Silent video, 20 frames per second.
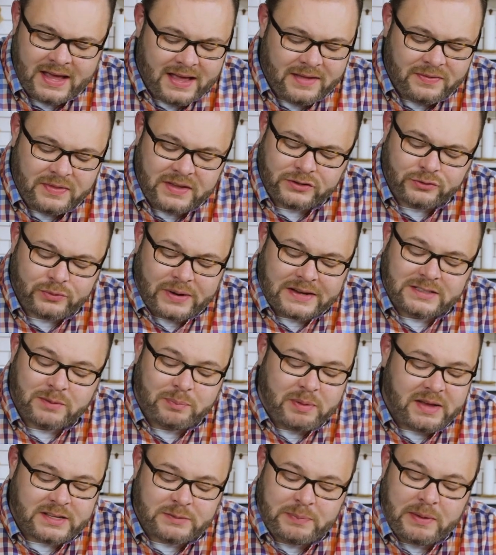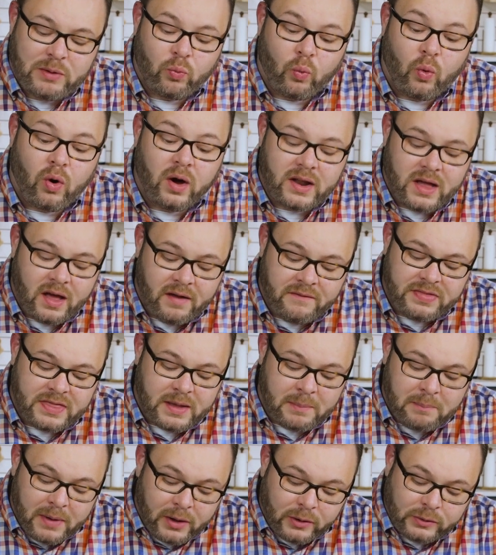This recipe has been one of the
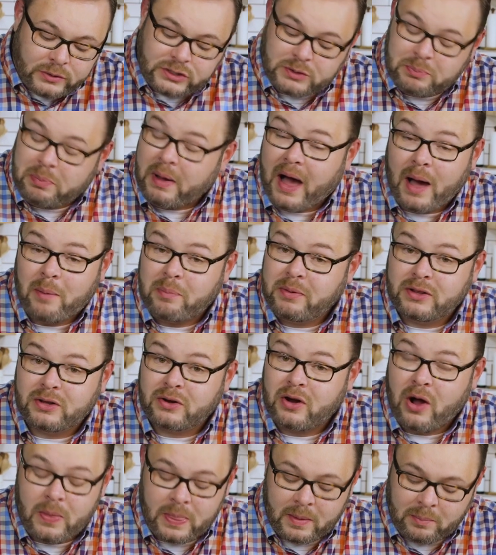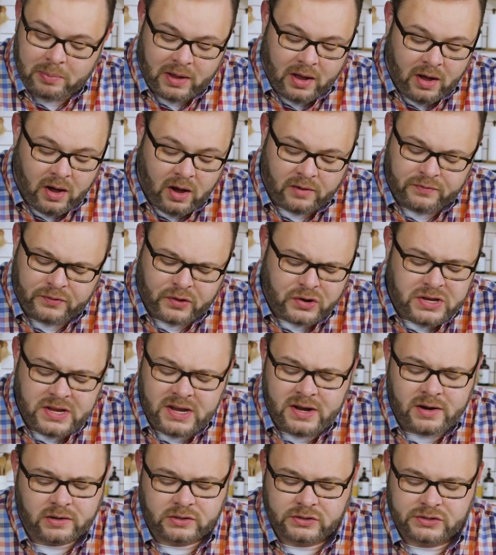most popular on the blog for
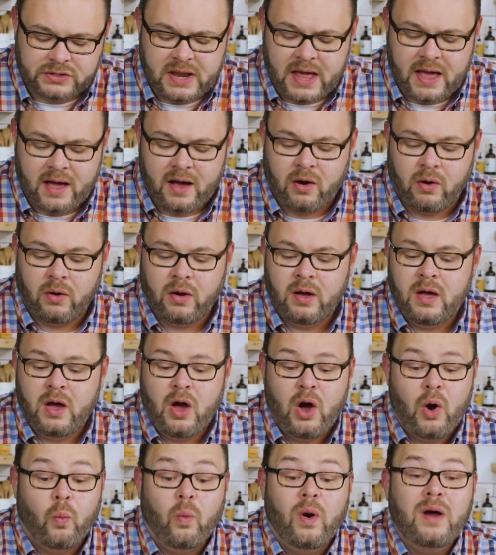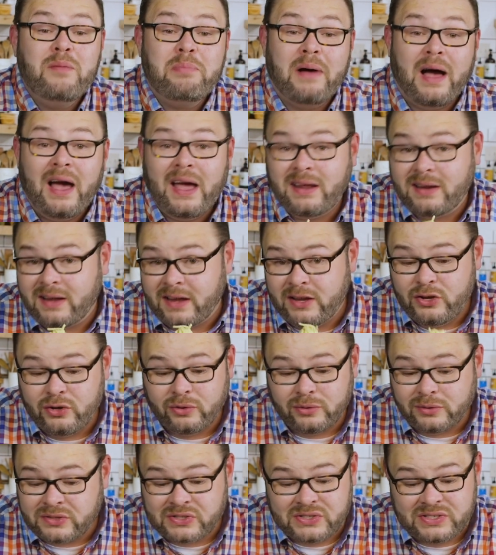years now. One bite and
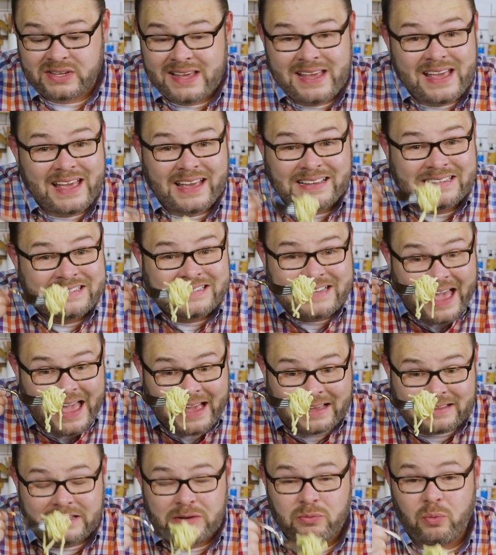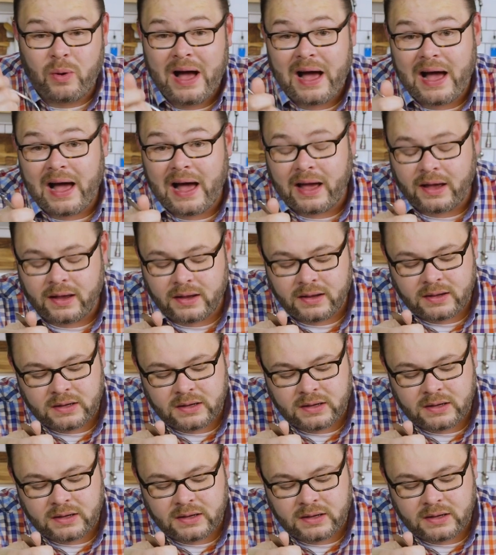you'll see exactly why.